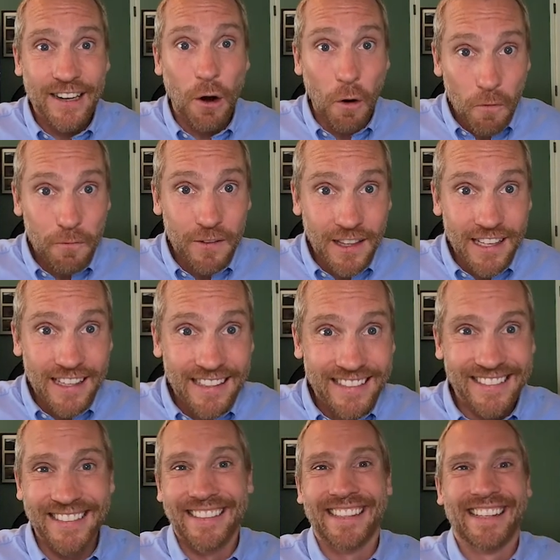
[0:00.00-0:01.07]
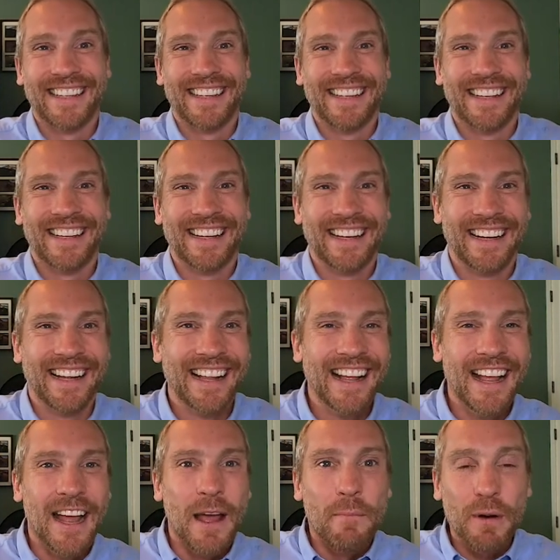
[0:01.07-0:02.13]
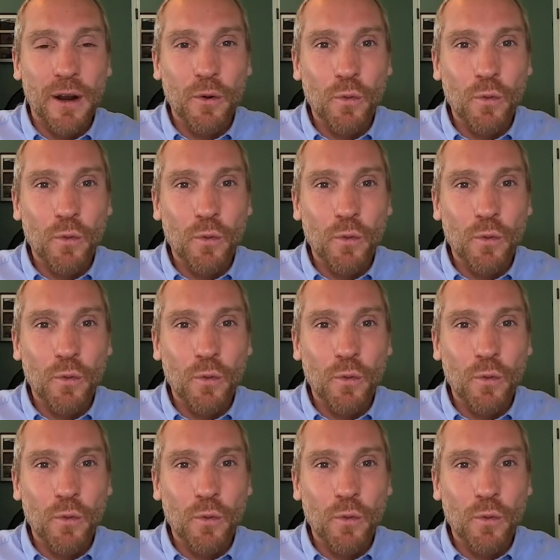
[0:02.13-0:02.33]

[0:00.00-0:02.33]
hopefully, but